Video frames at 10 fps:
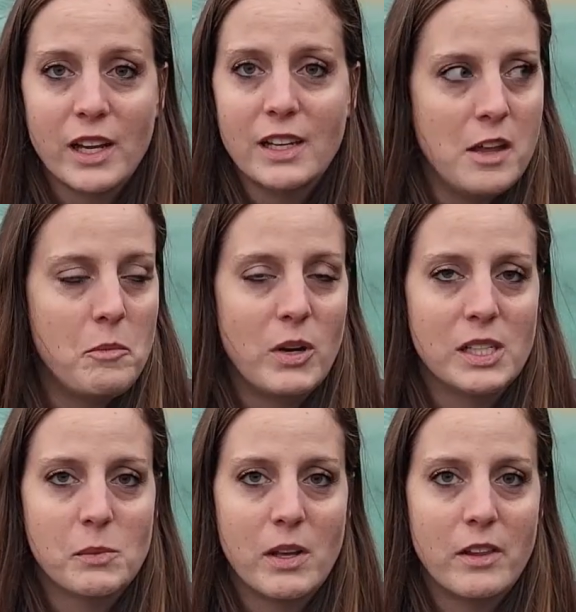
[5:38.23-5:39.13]
it. It
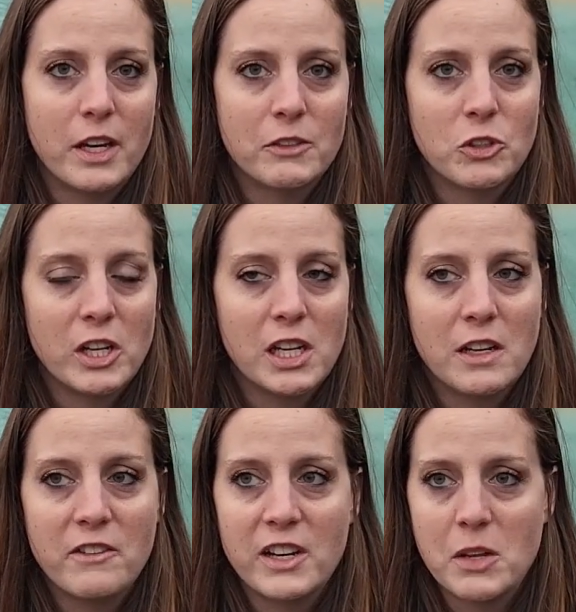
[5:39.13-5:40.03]
brings me a lot of joy.
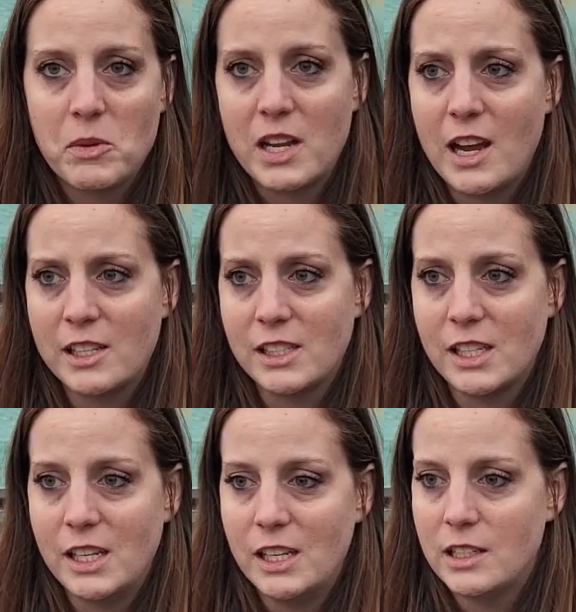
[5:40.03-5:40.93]
If anybody has
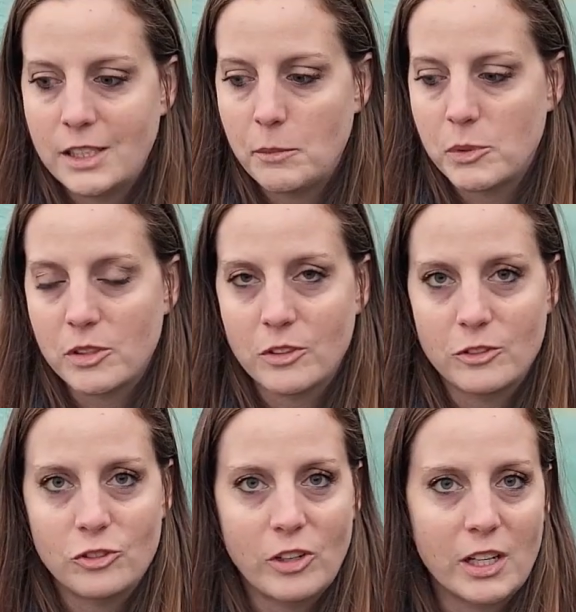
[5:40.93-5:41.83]
any tips
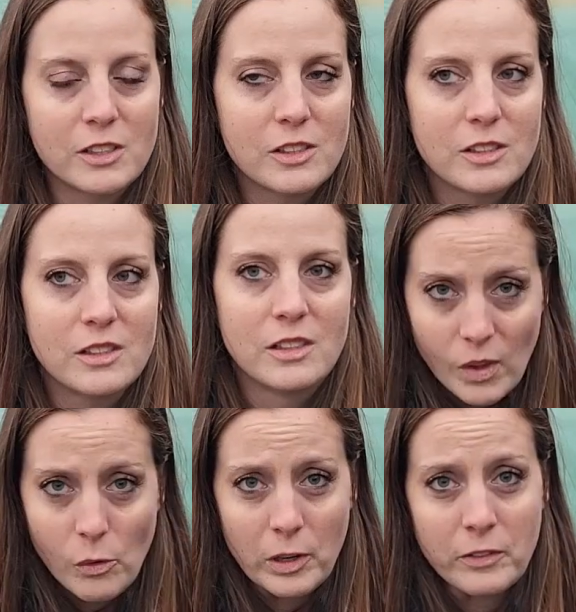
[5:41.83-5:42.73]
or tricks
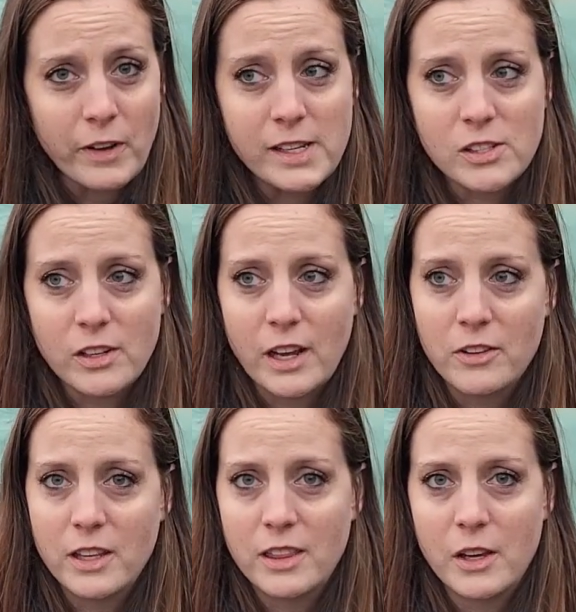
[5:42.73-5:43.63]
or advice on how
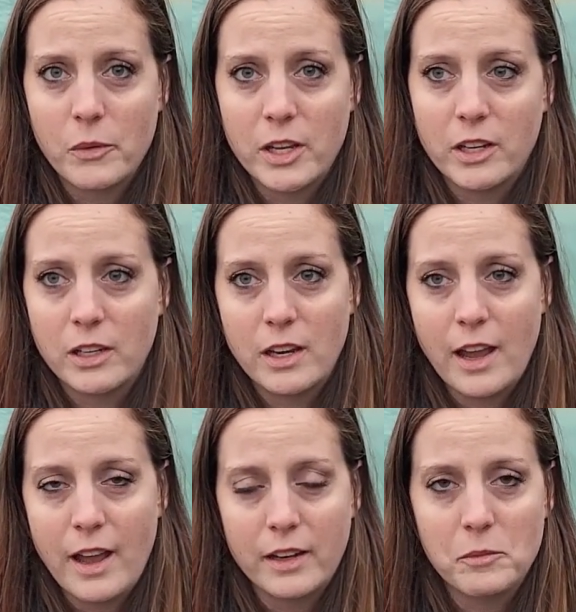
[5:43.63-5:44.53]
they think we could
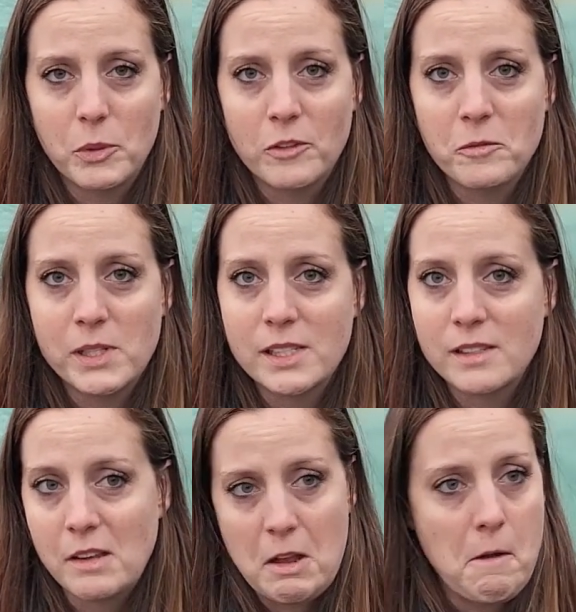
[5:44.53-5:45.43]
add
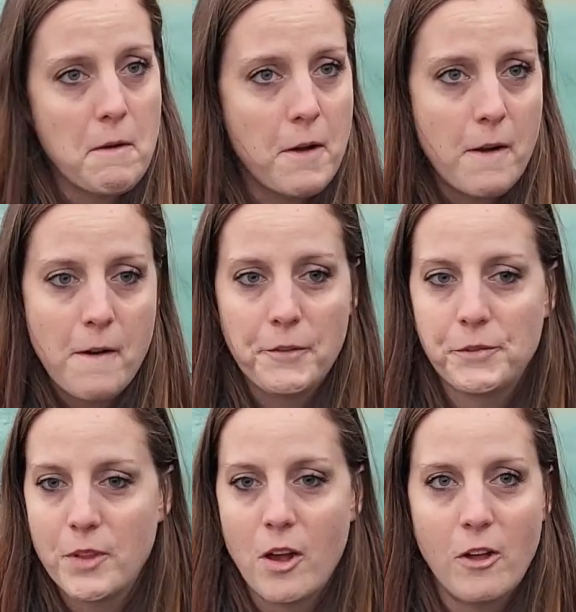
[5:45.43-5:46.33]
improvements,
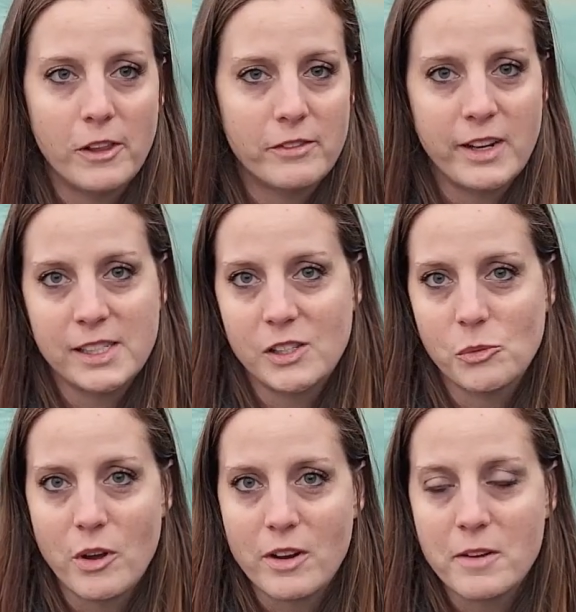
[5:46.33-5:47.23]
all advice is
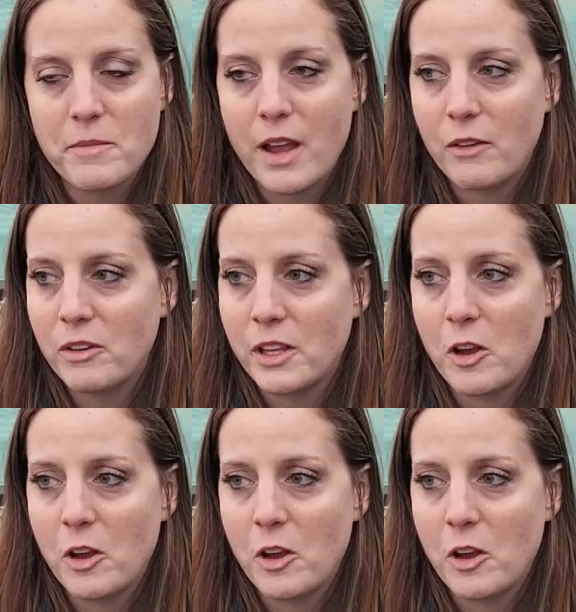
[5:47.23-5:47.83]
welcome. I really